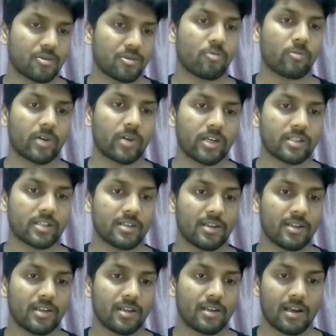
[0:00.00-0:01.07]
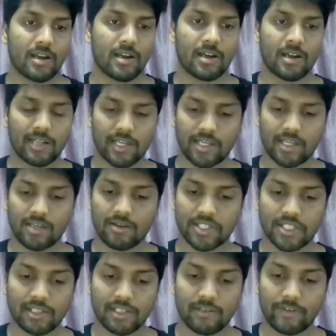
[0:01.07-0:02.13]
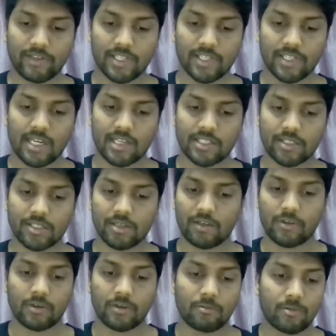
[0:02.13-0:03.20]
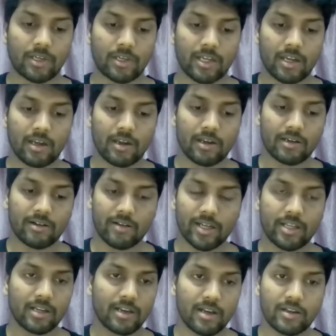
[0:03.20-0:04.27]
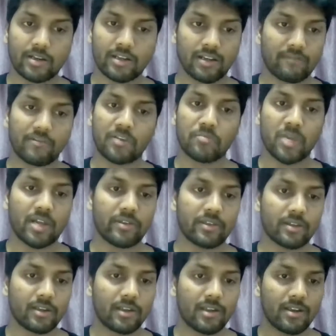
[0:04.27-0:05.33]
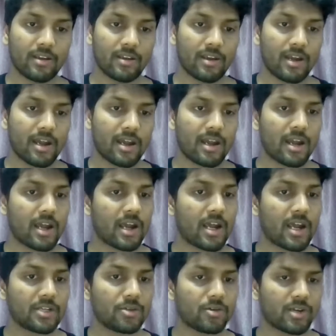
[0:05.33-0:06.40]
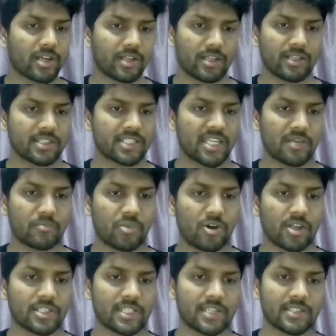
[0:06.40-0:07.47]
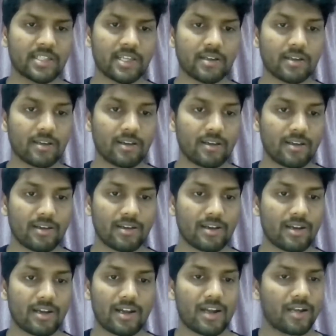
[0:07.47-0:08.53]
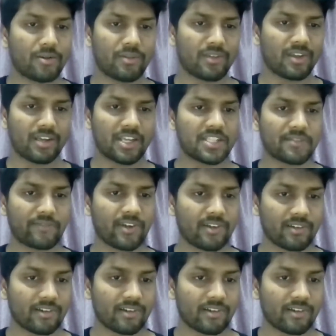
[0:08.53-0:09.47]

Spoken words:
who worked, like yourself in this case, so if you're working and creating content every month and you're getting the same points as they, I don't think it's fair,